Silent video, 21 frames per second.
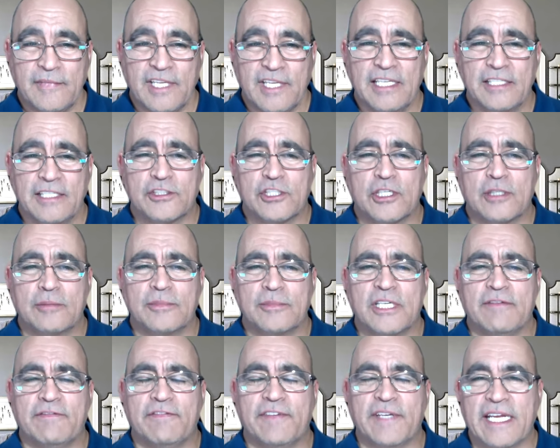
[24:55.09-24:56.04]
In terms
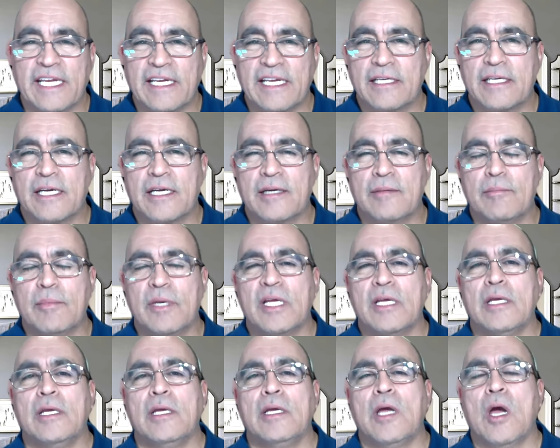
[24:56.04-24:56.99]
of income,
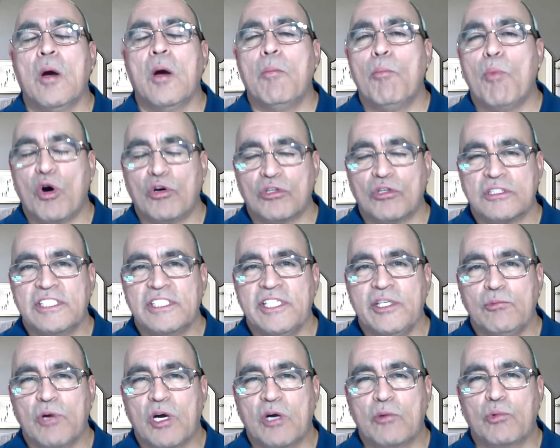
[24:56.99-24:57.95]
mostly
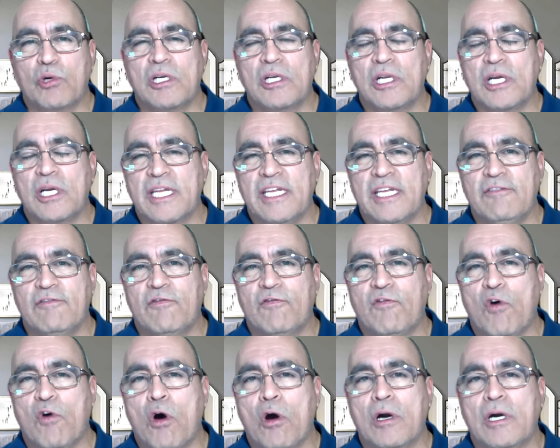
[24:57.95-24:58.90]
what we're looking
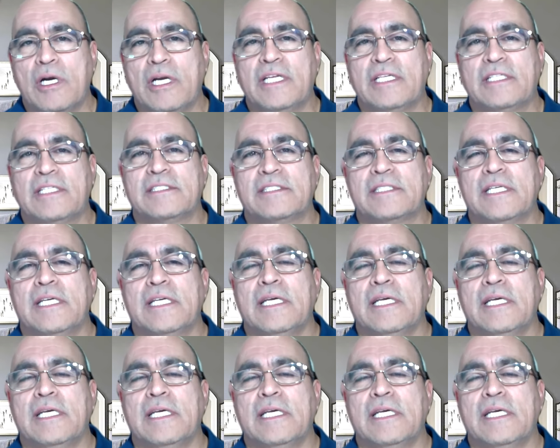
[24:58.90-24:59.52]
for is